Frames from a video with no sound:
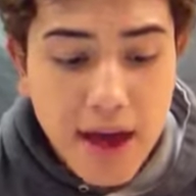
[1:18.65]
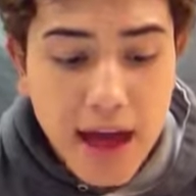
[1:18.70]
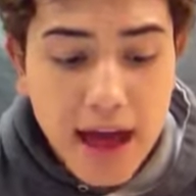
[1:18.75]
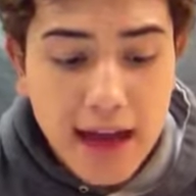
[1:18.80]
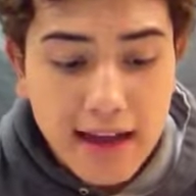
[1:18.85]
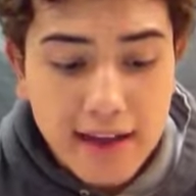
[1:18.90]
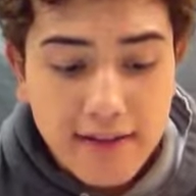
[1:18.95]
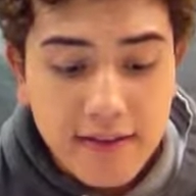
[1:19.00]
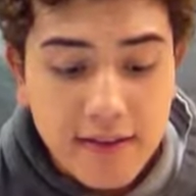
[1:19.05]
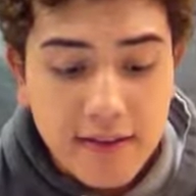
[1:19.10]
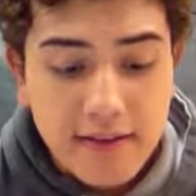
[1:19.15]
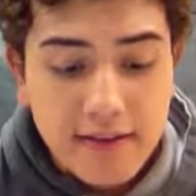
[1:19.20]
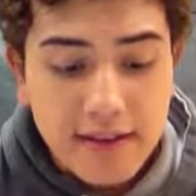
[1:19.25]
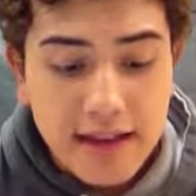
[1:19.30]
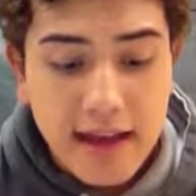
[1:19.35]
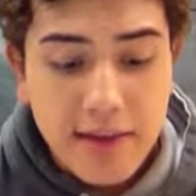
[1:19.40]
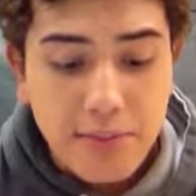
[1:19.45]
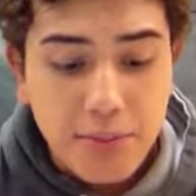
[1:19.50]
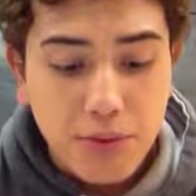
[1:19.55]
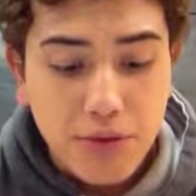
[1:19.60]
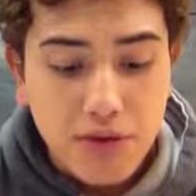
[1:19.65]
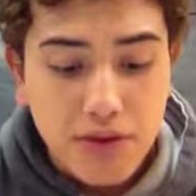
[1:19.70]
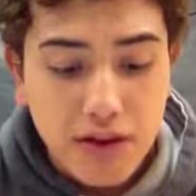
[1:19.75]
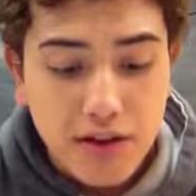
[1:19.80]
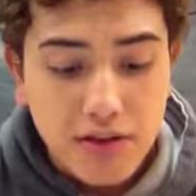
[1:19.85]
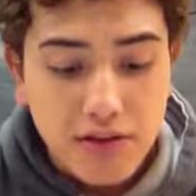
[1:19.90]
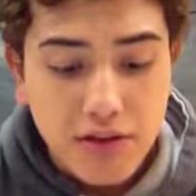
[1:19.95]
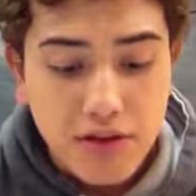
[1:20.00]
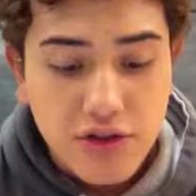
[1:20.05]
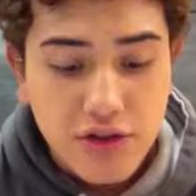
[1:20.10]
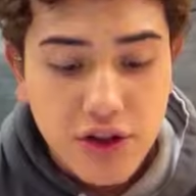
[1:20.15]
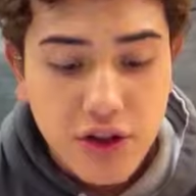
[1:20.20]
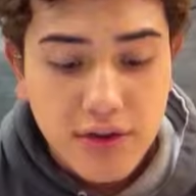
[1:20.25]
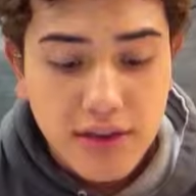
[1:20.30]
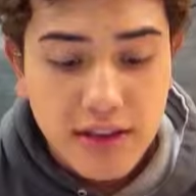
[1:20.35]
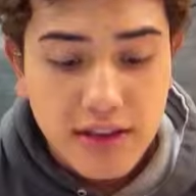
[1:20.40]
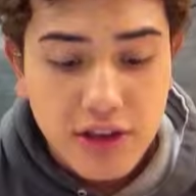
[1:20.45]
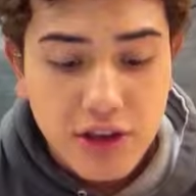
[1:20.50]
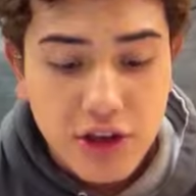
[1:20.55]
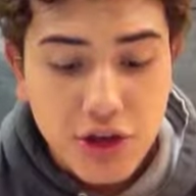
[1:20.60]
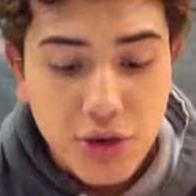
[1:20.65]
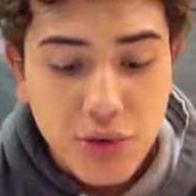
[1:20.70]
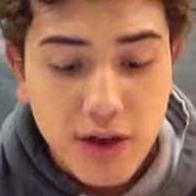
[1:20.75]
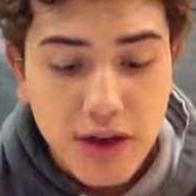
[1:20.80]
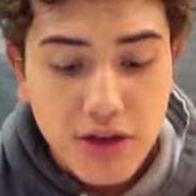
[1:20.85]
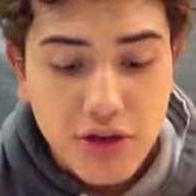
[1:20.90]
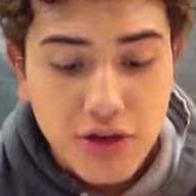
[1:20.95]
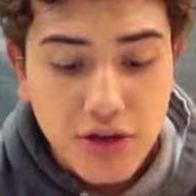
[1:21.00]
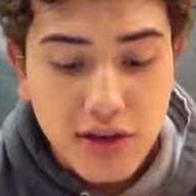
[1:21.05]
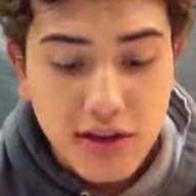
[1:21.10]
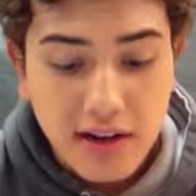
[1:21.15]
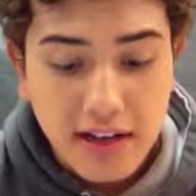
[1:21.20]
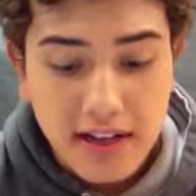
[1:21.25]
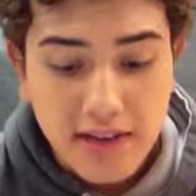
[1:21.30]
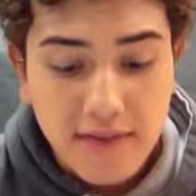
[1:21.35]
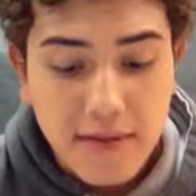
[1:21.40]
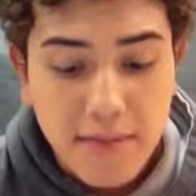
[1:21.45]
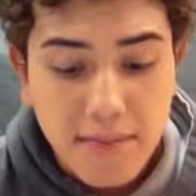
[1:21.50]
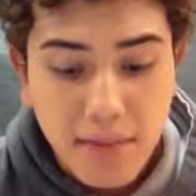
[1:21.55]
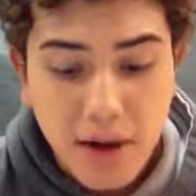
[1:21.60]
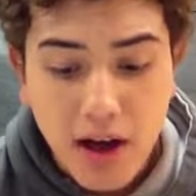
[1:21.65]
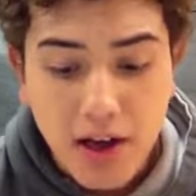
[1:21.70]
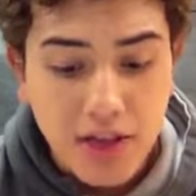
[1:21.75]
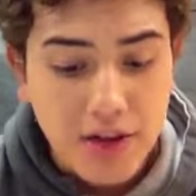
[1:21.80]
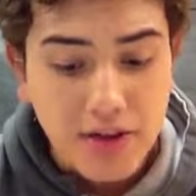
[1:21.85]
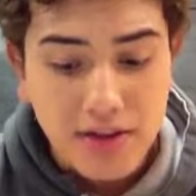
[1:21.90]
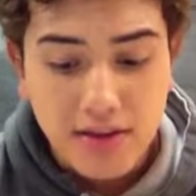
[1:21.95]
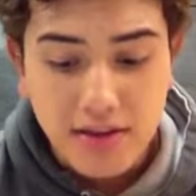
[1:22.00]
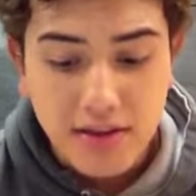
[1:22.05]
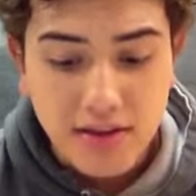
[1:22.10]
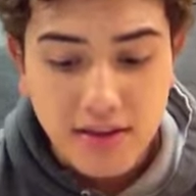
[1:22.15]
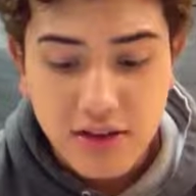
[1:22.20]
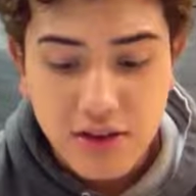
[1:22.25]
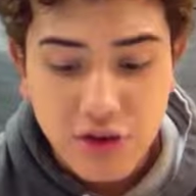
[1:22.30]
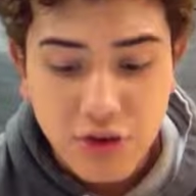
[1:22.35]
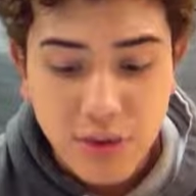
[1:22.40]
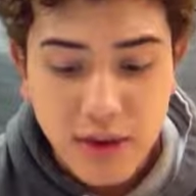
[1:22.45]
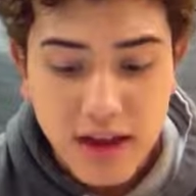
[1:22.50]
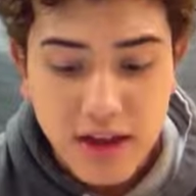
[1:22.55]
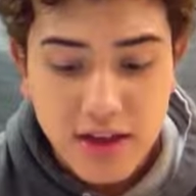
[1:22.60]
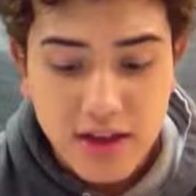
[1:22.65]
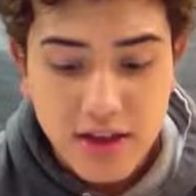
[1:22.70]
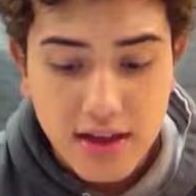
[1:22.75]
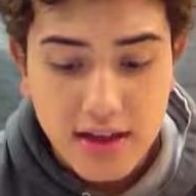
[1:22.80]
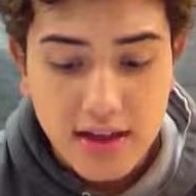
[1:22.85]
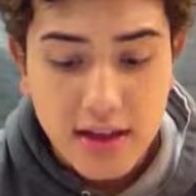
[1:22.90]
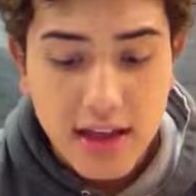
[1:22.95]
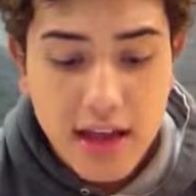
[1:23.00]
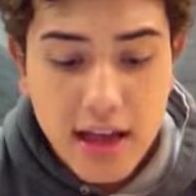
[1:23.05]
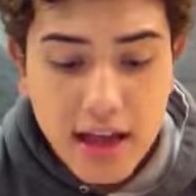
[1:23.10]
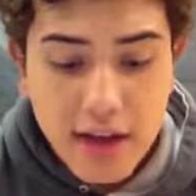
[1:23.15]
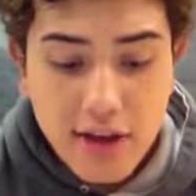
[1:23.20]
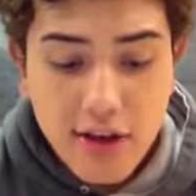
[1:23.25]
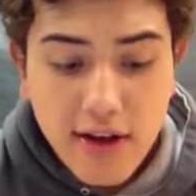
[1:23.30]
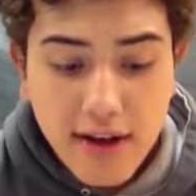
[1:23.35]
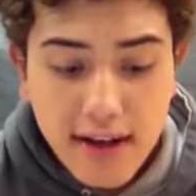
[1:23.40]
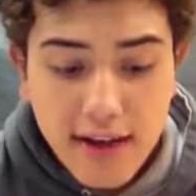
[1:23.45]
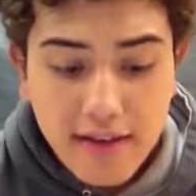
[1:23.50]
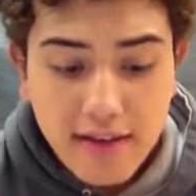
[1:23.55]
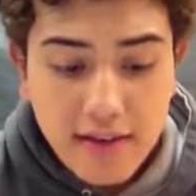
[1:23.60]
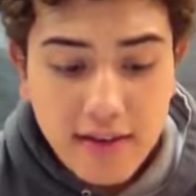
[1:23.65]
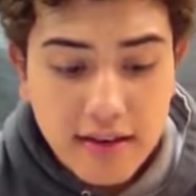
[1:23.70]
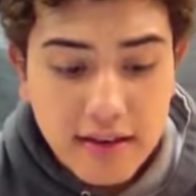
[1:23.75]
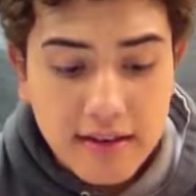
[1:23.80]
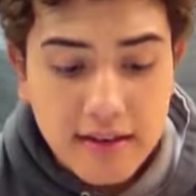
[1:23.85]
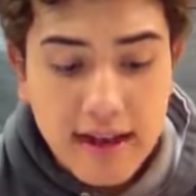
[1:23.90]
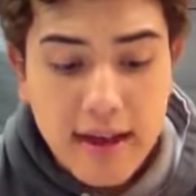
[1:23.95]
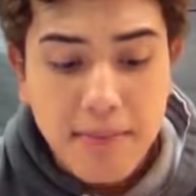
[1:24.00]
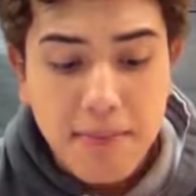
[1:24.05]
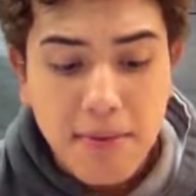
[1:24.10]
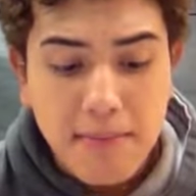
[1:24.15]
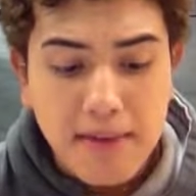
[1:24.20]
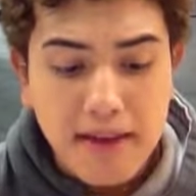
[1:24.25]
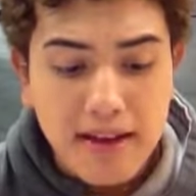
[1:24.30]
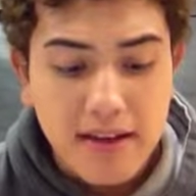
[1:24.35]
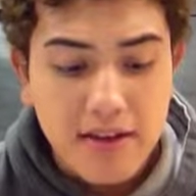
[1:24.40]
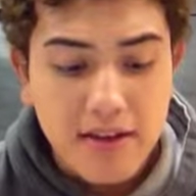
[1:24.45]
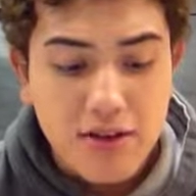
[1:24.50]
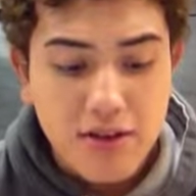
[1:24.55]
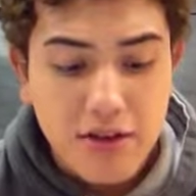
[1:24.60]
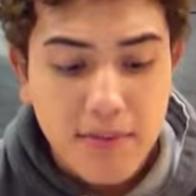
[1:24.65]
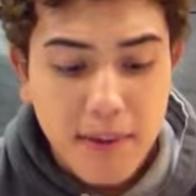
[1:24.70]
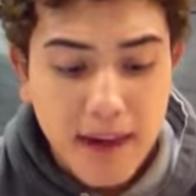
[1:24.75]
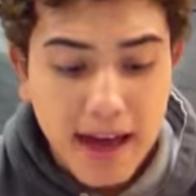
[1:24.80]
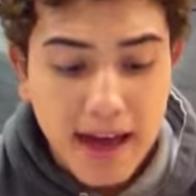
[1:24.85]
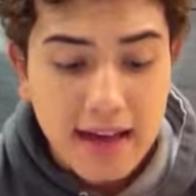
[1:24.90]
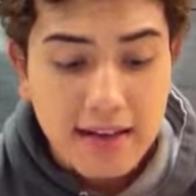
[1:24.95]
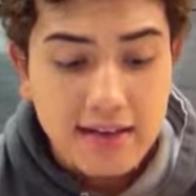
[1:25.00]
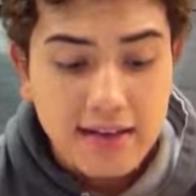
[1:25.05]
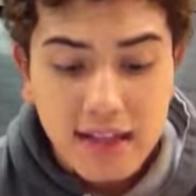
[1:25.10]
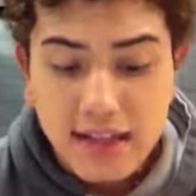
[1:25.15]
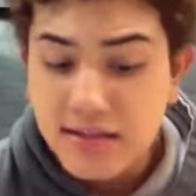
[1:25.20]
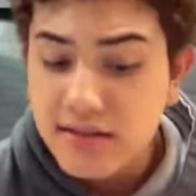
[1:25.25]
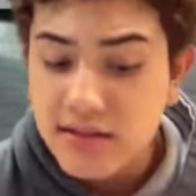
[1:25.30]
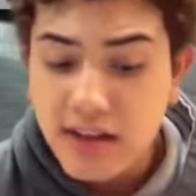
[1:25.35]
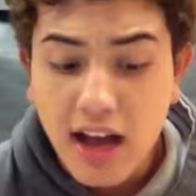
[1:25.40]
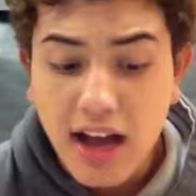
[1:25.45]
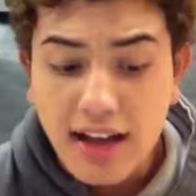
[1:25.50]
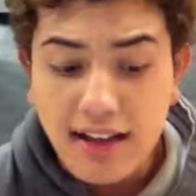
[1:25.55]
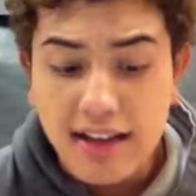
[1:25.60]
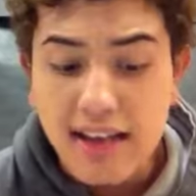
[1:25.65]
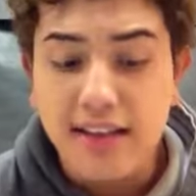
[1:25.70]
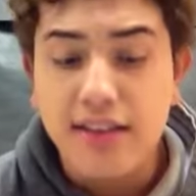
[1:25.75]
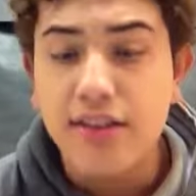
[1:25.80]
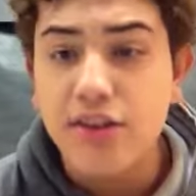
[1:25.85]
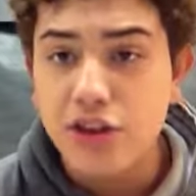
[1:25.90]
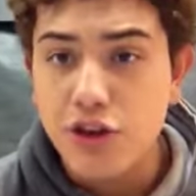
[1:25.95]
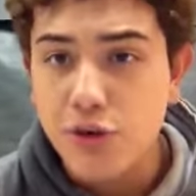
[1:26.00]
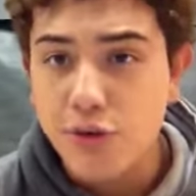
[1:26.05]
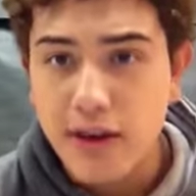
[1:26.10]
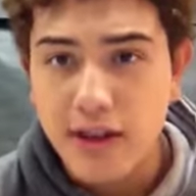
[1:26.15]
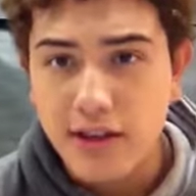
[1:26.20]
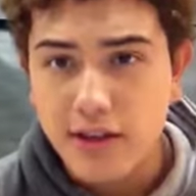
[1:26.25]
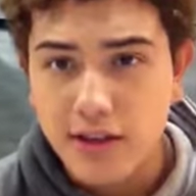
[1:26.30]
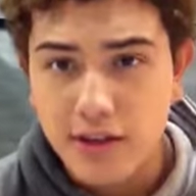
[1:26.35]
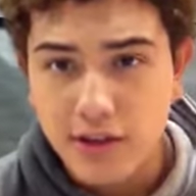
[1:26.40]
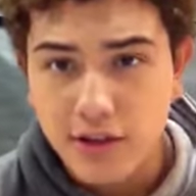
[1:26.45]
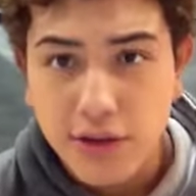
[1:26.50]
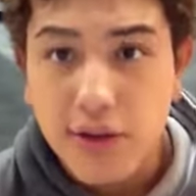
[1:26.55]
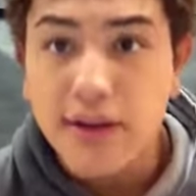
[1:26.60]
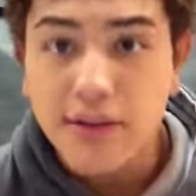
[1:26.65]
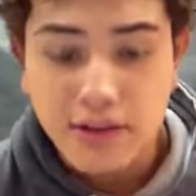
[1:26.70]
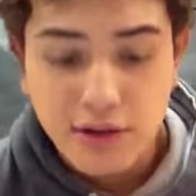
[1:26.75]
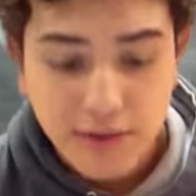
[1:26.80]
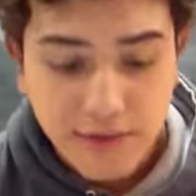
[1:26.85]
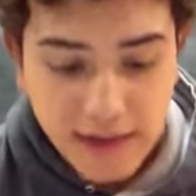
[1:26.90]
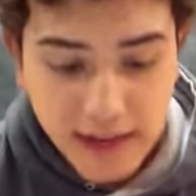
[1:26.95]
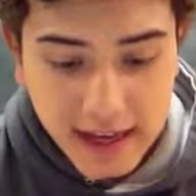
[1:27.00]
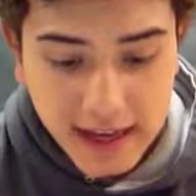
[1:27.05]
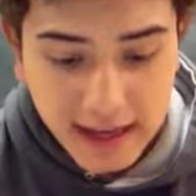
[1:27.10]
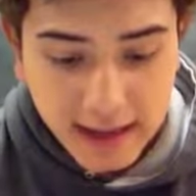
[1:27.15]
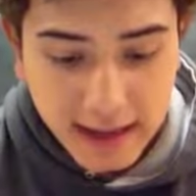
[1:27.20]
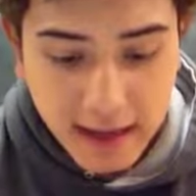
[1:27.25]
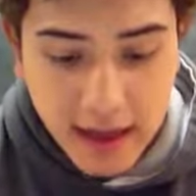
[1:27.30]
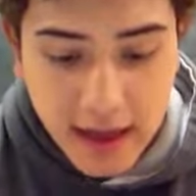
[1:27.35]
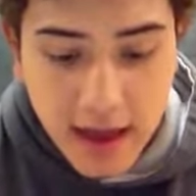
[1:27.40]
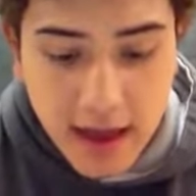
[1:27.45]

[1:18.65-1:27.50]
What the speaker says: I give the example just to show that the UN shouldn't even bother in this situation. Now, I give this example because Japan does not need the UN to intervene.